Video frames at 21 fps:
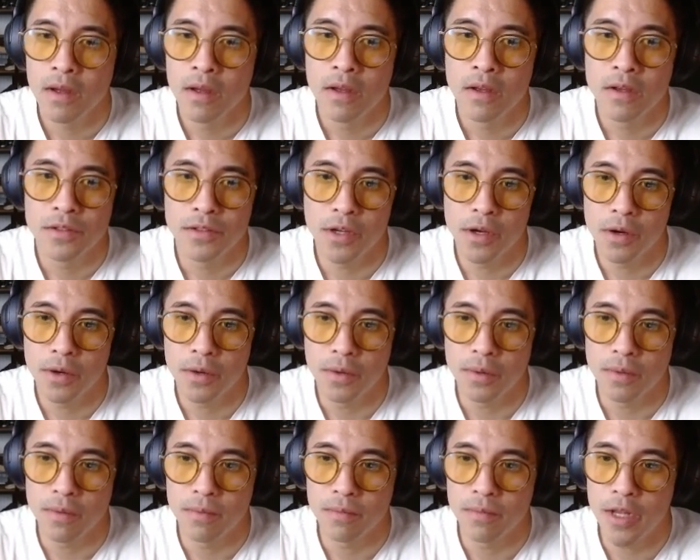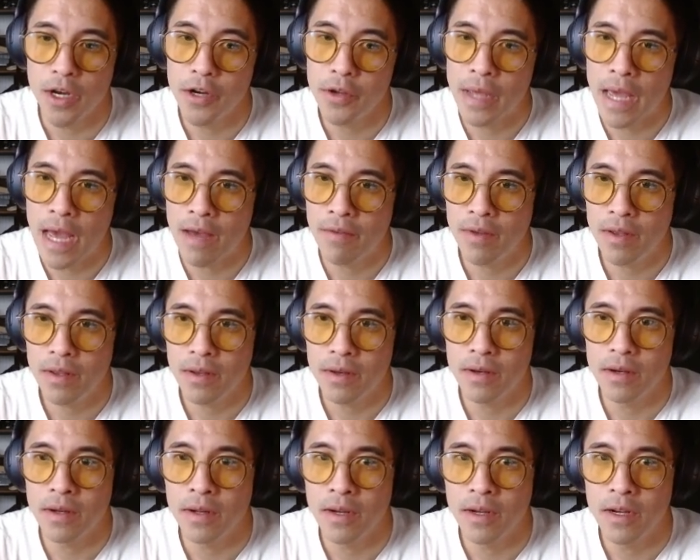So there you have it.
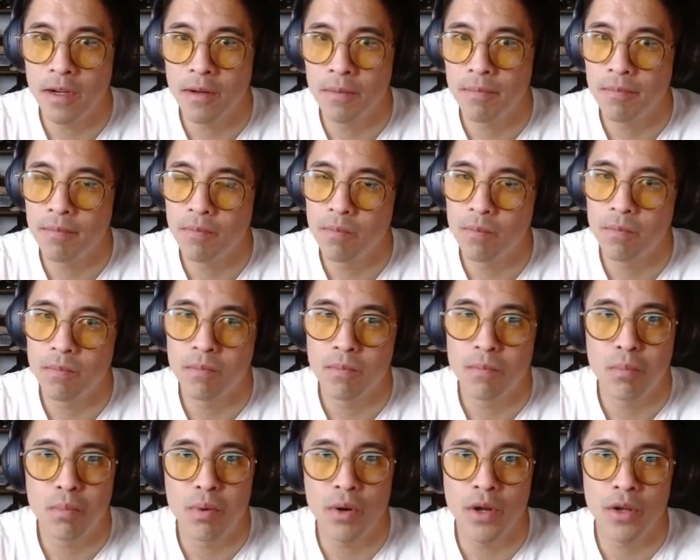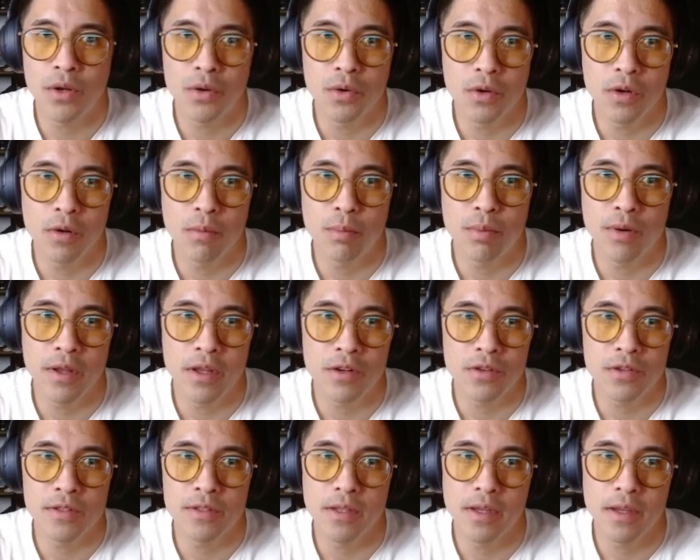Pretty cool, pretty
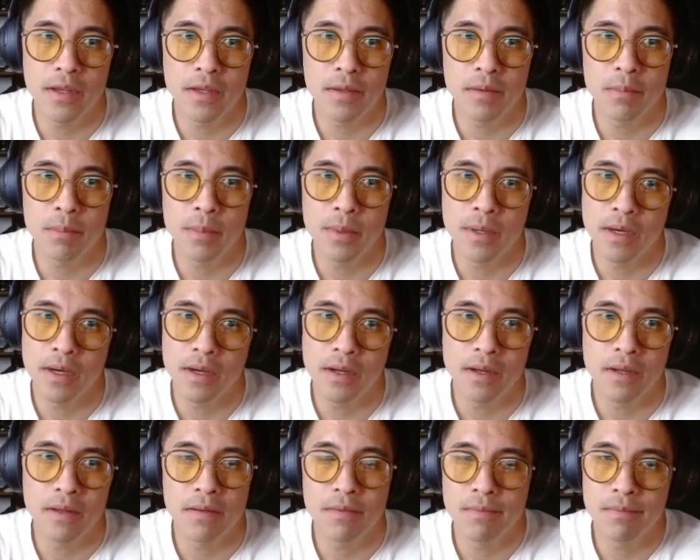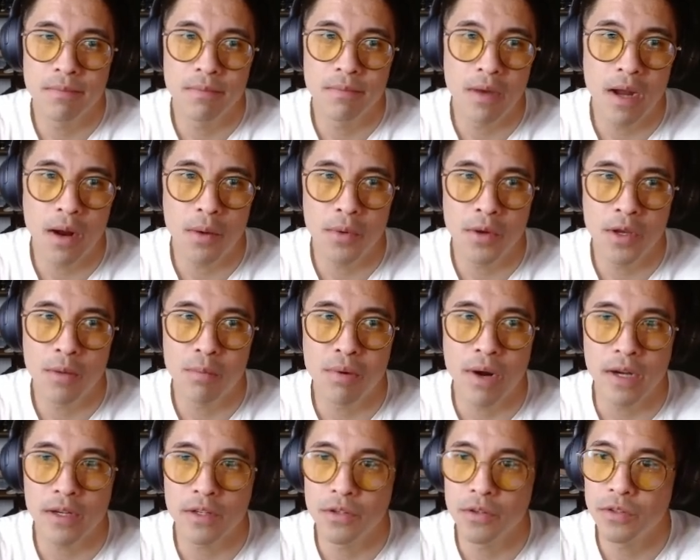interesting, but not really
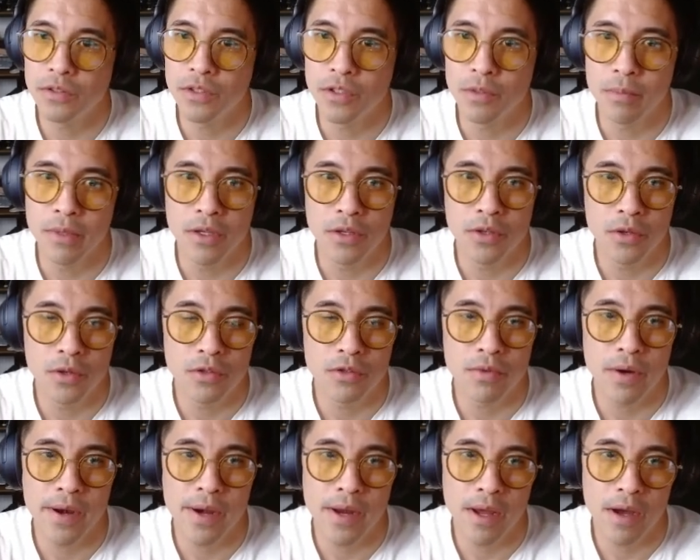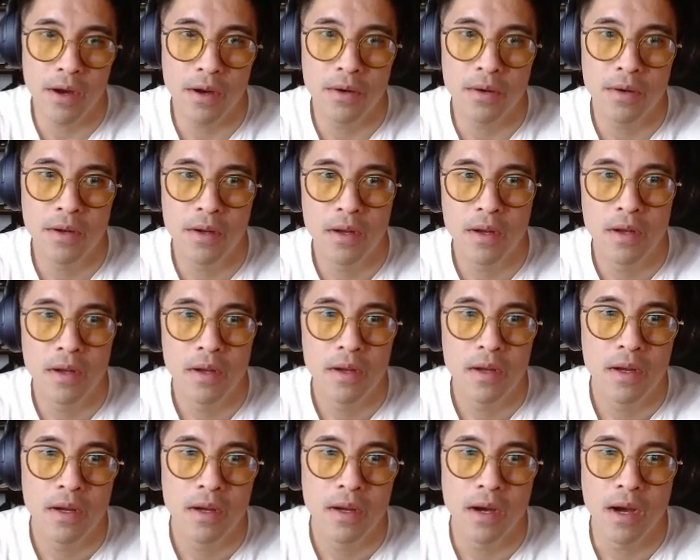practical to be used right now,
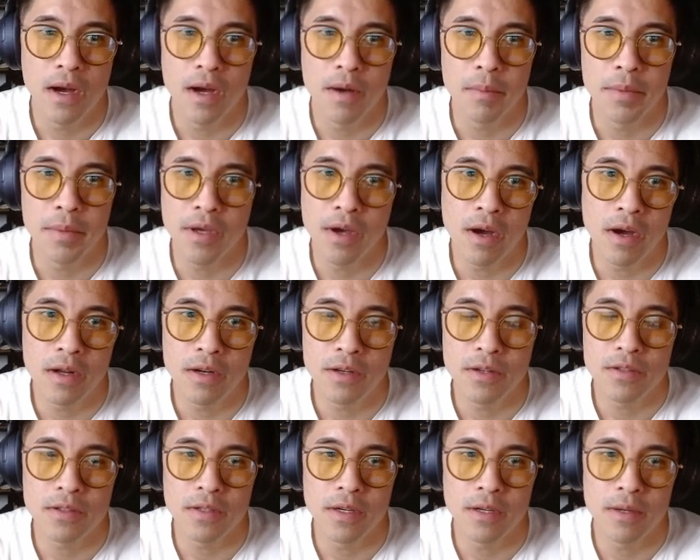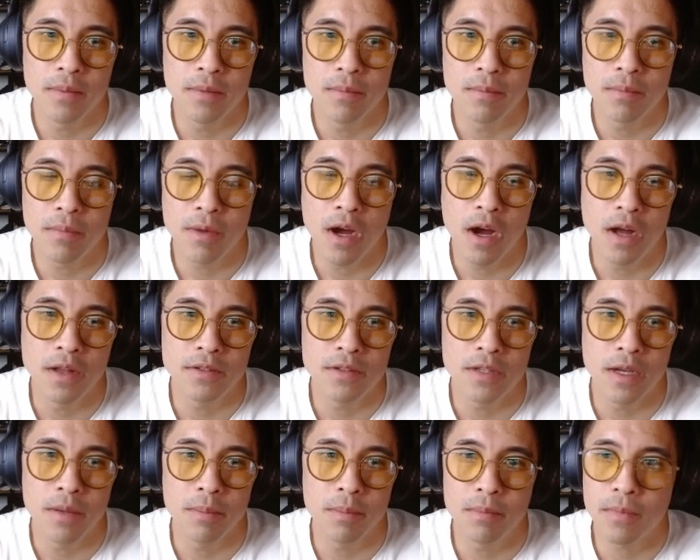beyond some
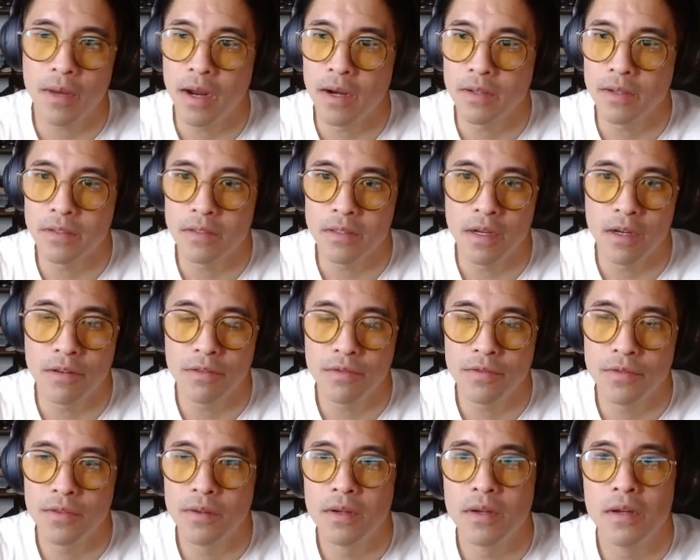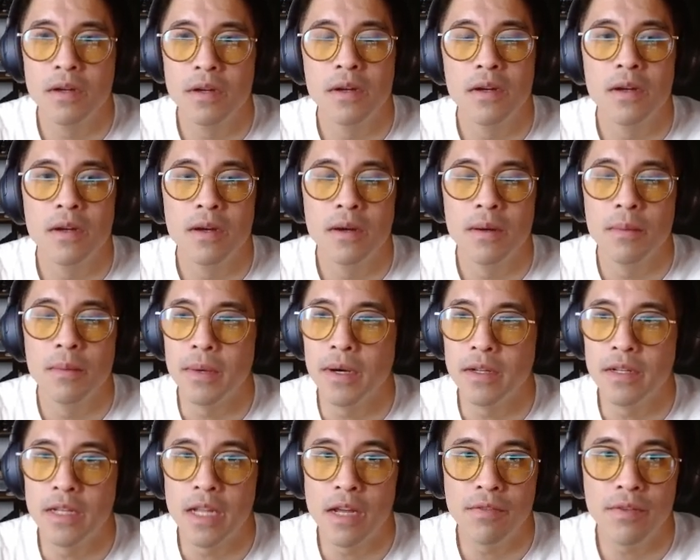concept kind of stuff.
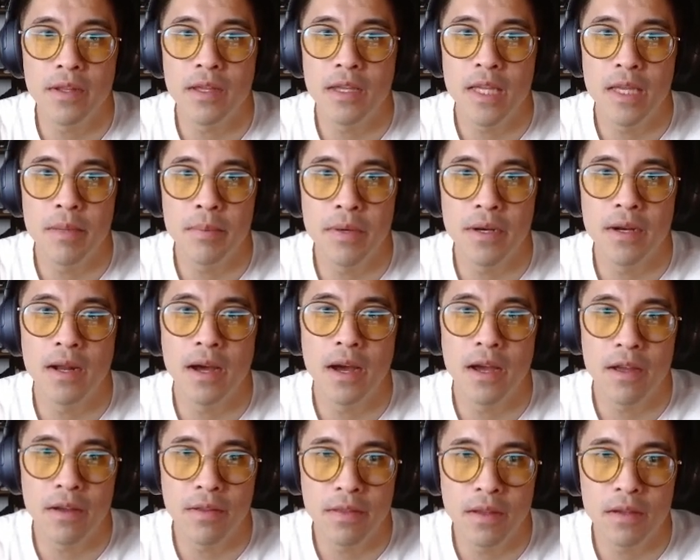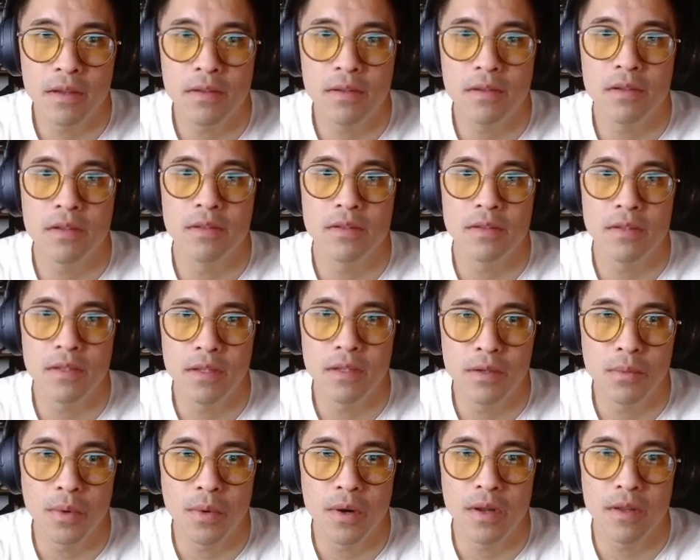But definitely keeping an eye on this to see
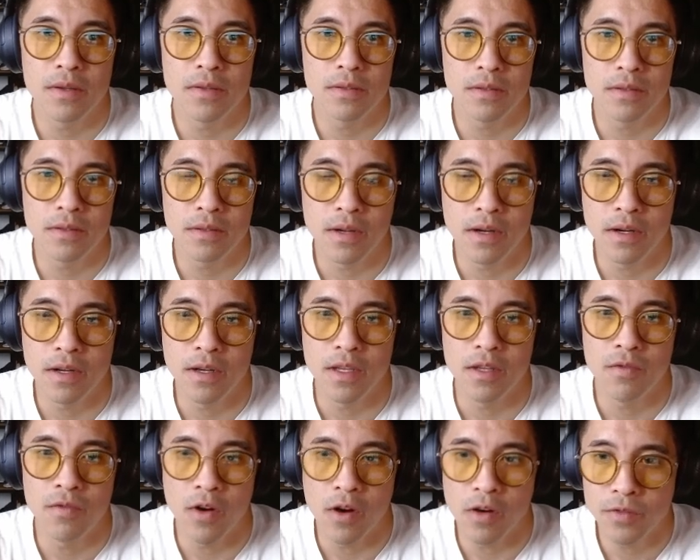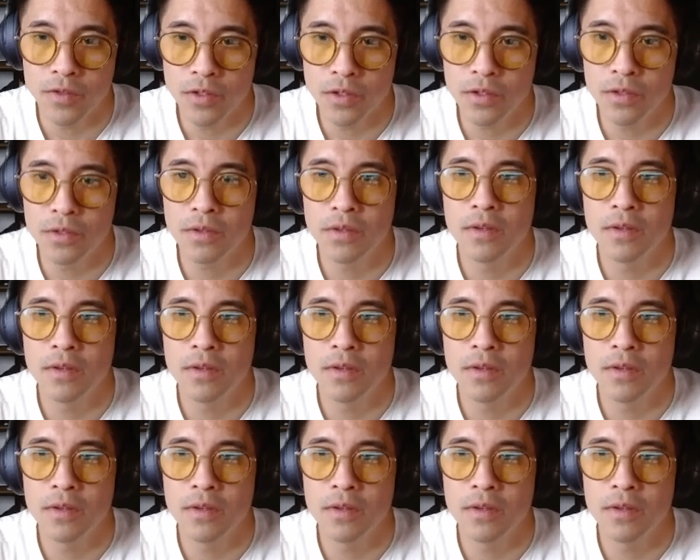where this is going to evolve to.